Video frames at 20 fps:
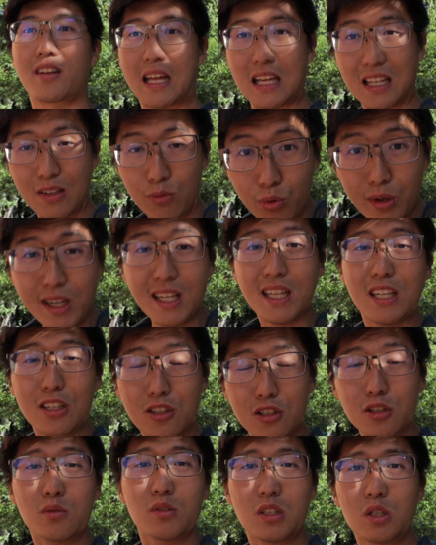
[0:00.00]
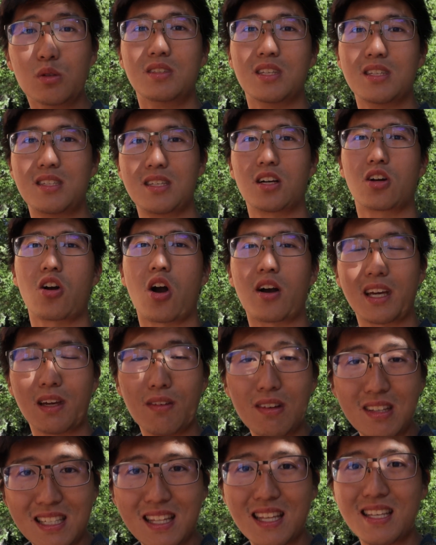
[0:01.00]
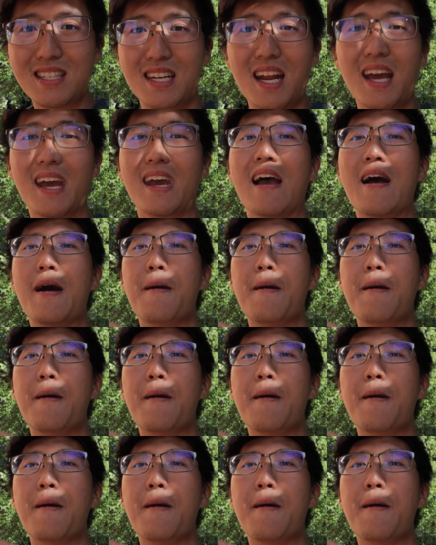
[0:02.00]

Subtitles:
They really do use the synagogue even to this day